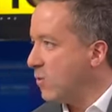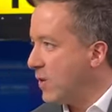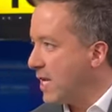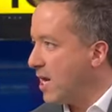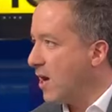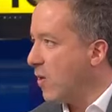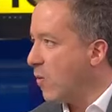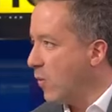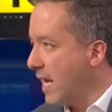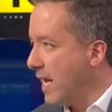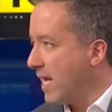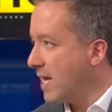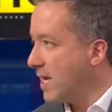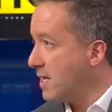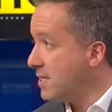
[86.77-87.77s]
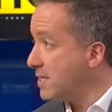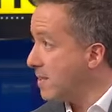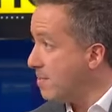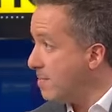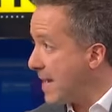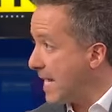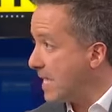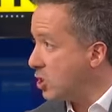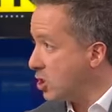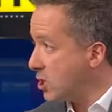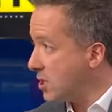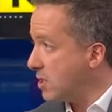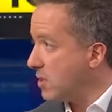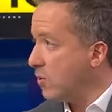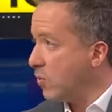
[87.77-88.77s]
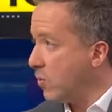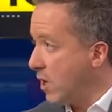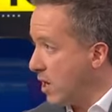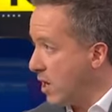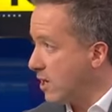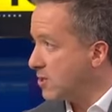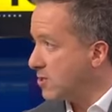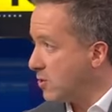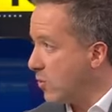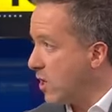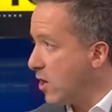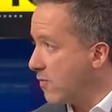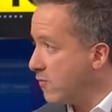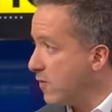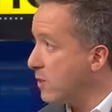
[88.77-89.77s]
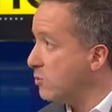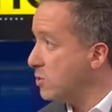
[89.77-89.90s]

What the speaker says: we are willing to match what Arsenal were offering,